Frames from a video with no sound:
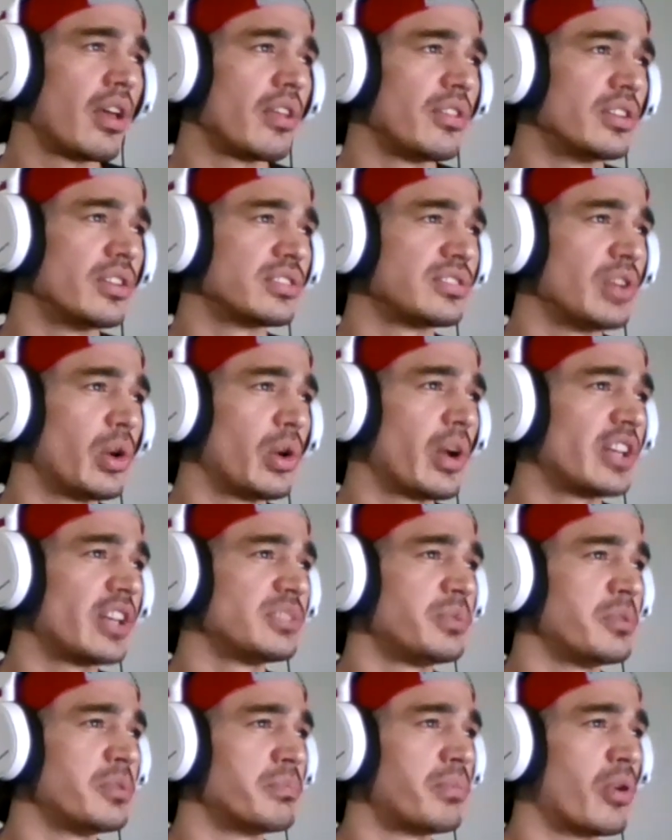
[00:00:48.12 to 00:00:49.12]
The snow has
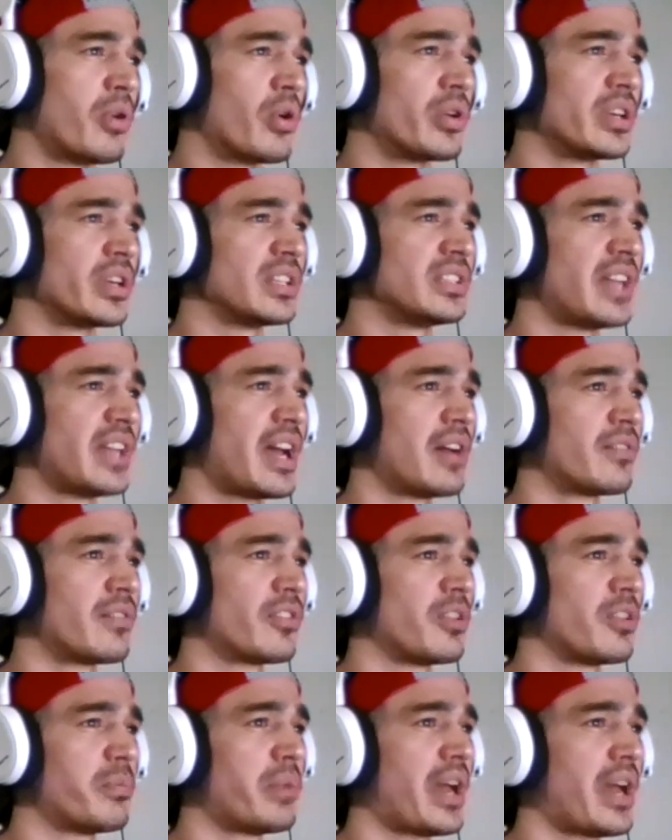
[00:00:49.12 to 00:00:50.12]
been pouring down
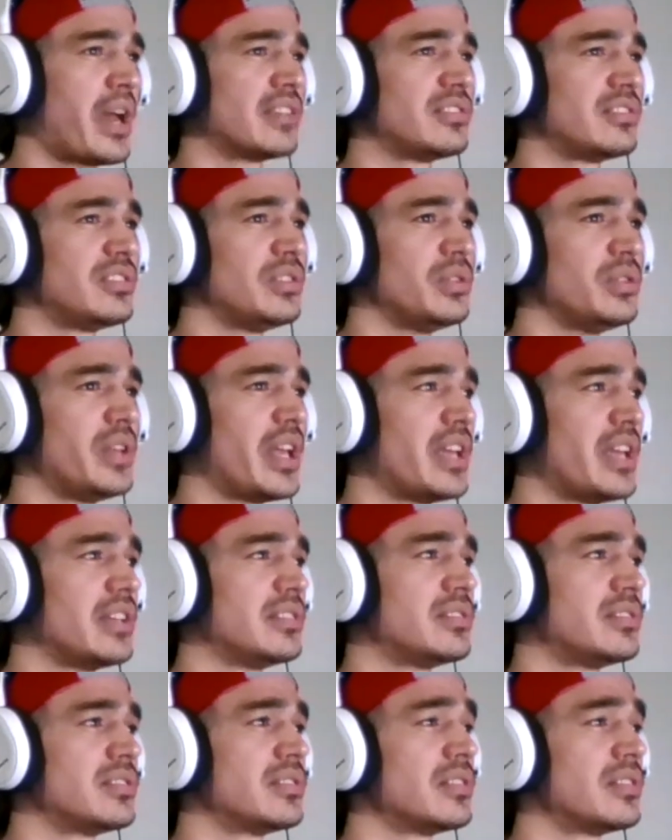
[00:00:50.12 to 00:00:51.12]
for the past two
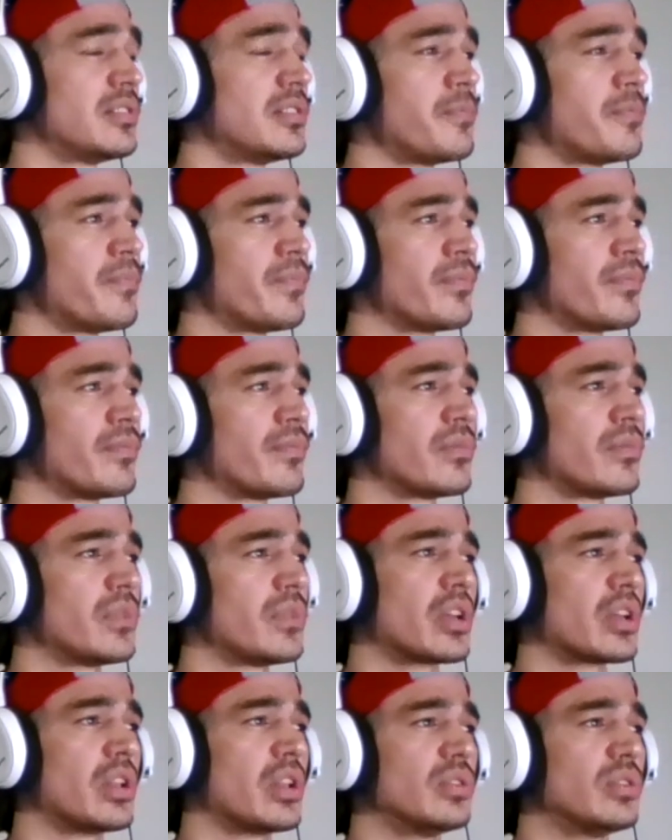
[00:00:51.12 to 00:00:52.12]
days, the
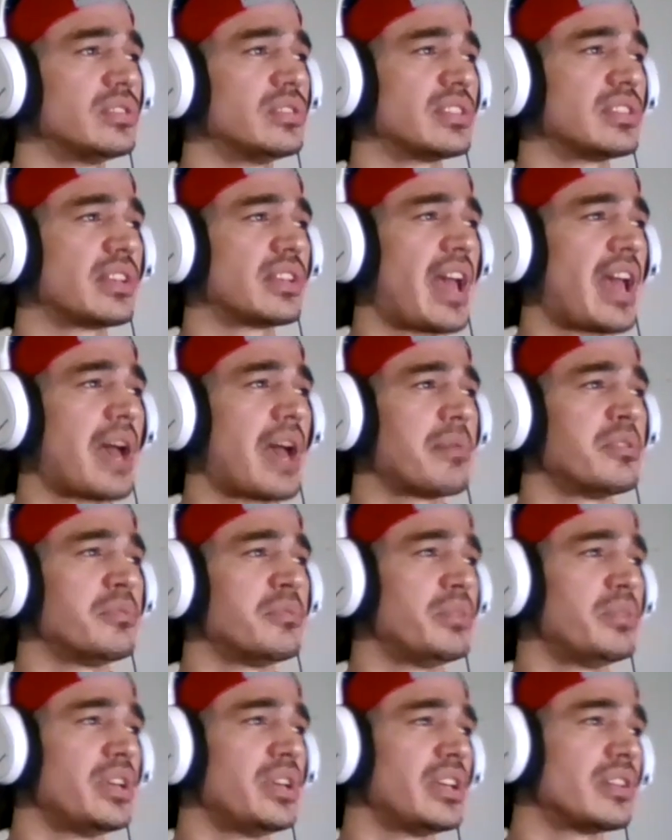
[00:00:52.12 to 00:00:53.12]
closest cabin
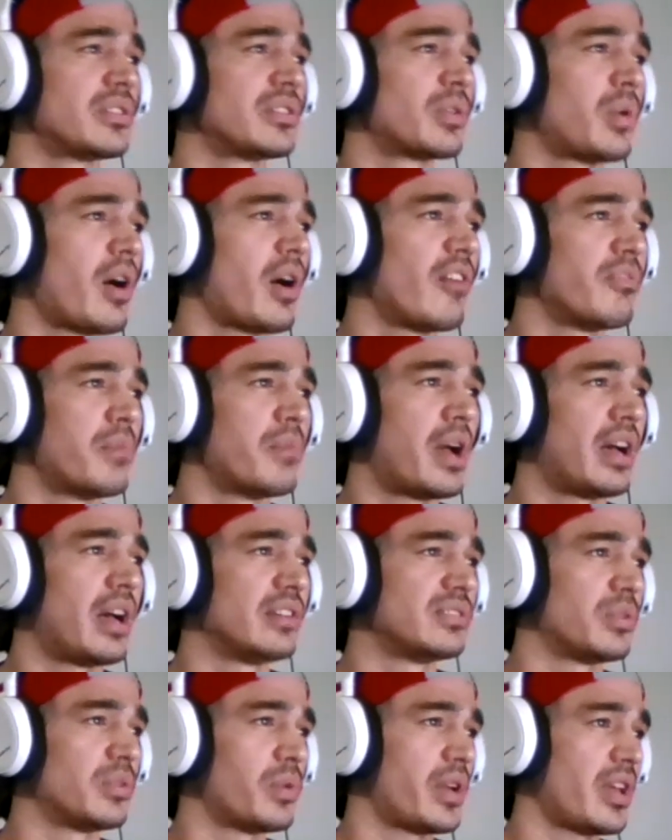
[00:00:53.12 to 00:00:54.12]
being 12
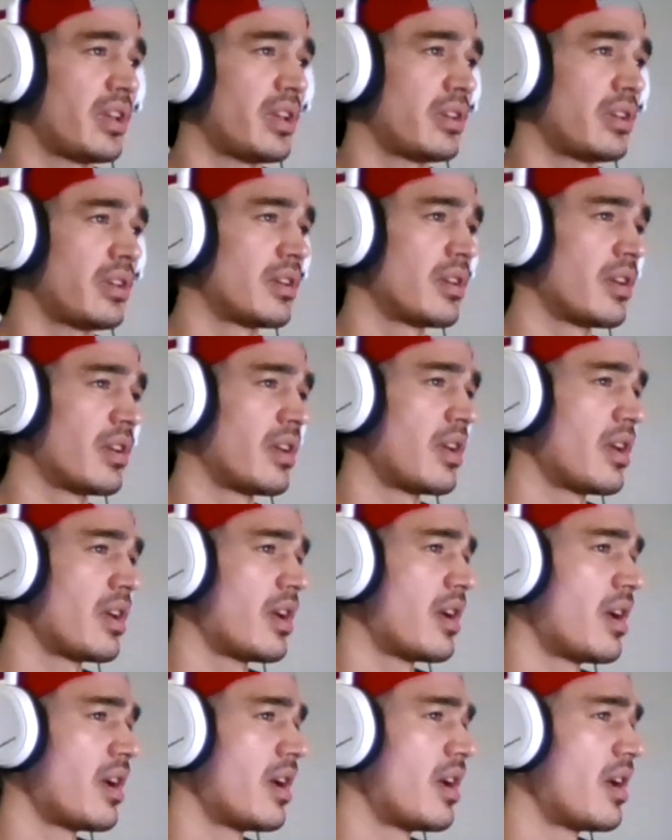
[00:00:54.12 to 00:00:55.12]
miles away.
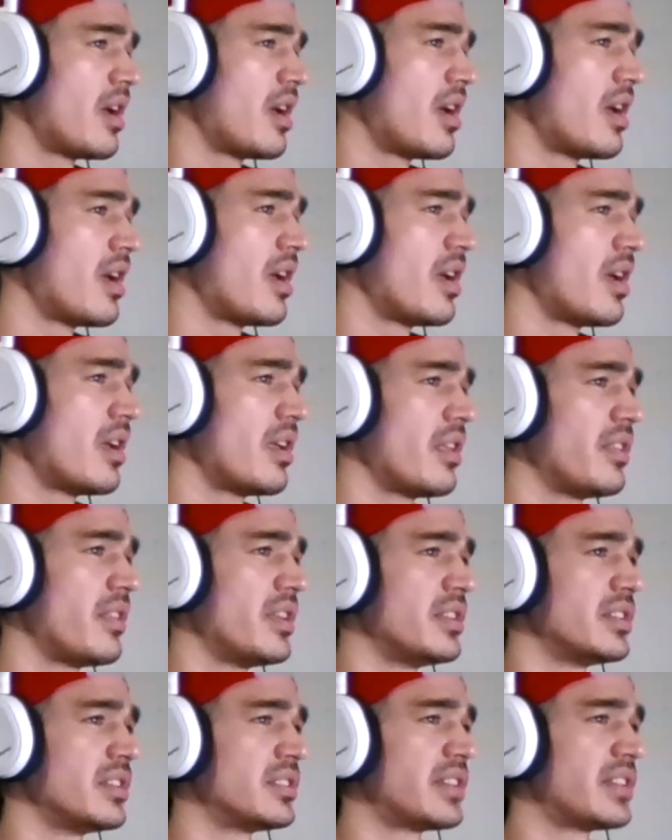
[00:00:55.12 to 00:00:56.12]

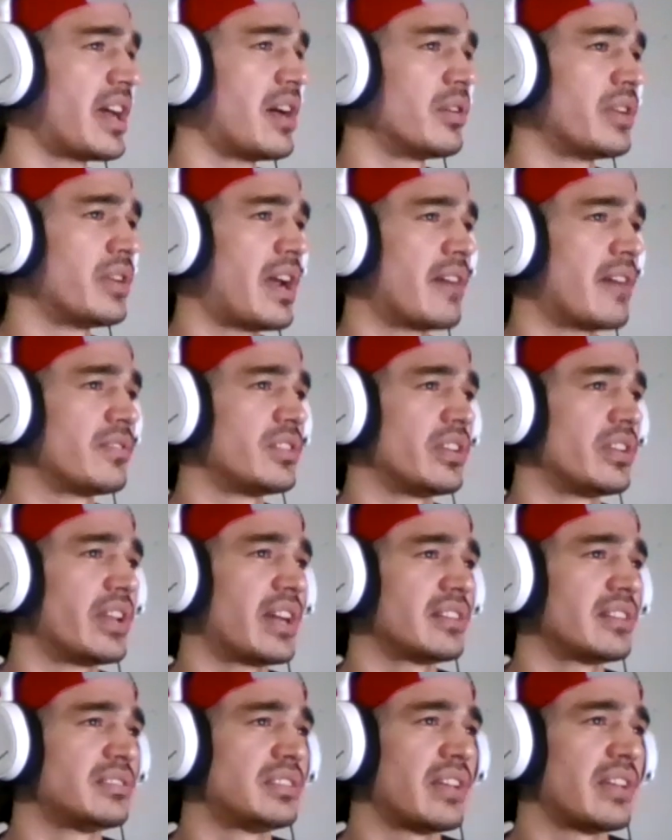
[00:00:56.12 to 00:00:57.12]
Then the town after
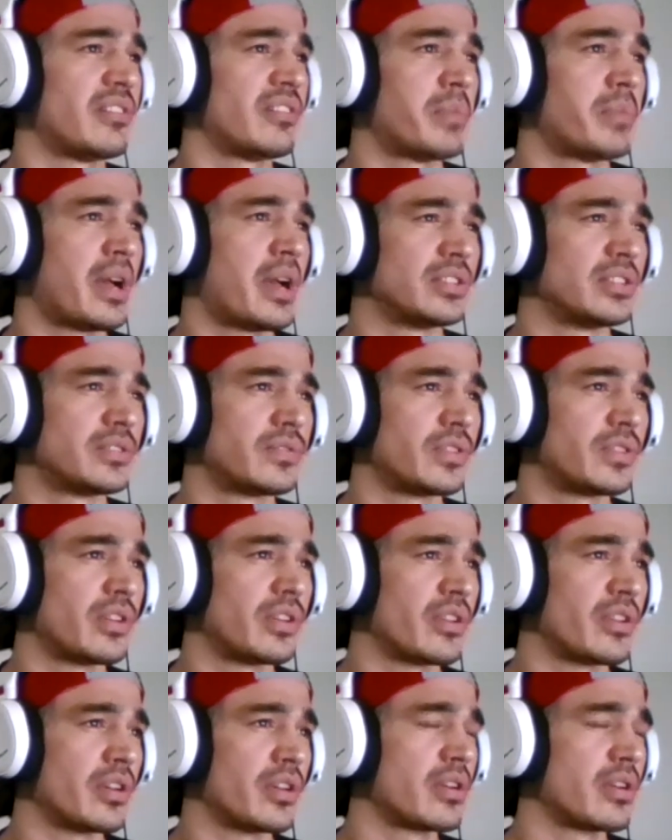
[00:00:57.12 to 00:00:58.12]
that, seven miles
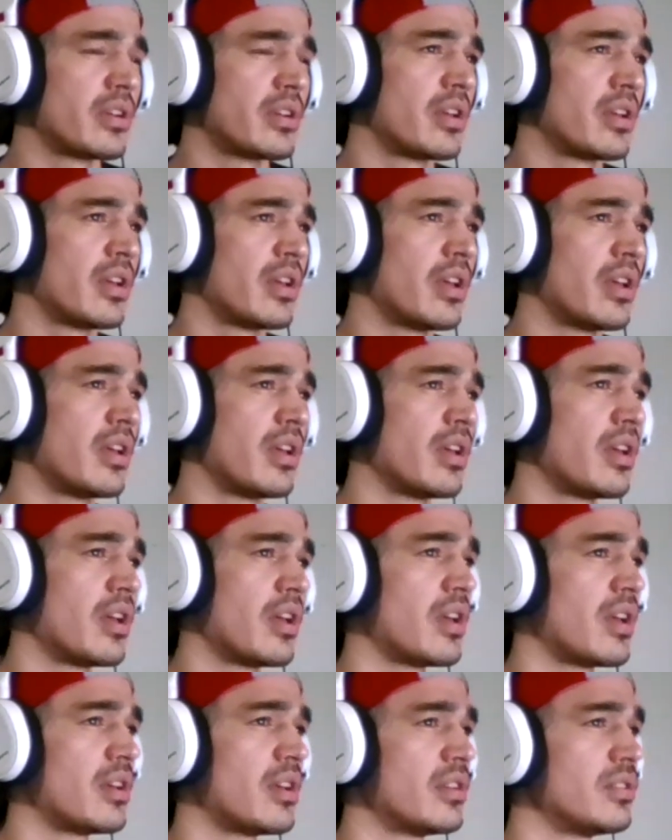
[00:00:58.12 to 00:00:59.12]
further.
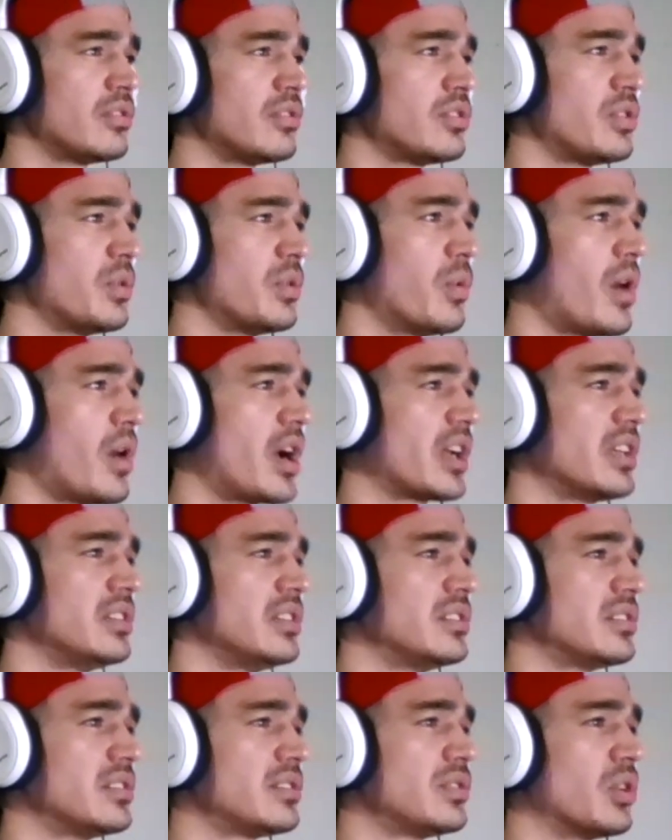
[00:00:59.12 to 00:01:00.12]
To walk in
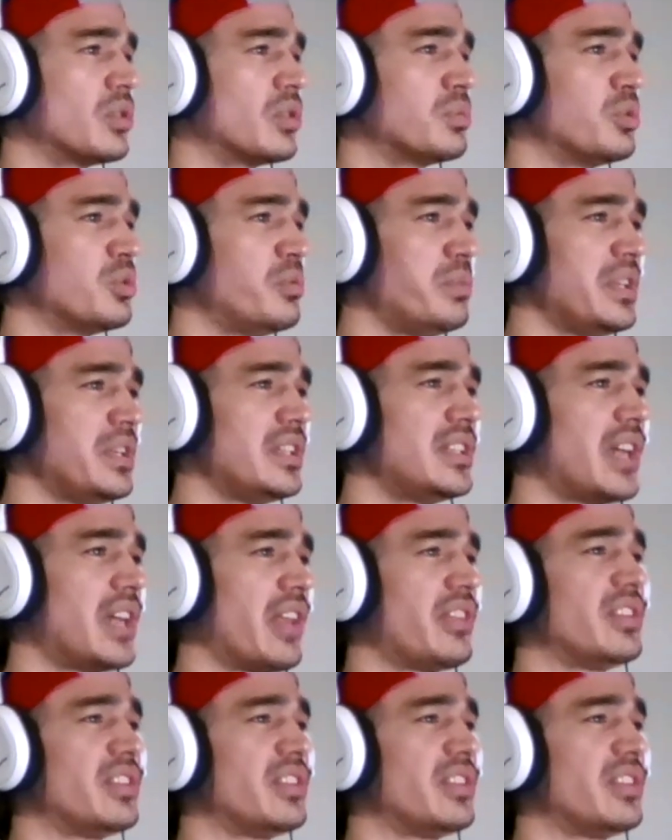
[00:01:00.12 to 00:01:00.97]
this storm would be death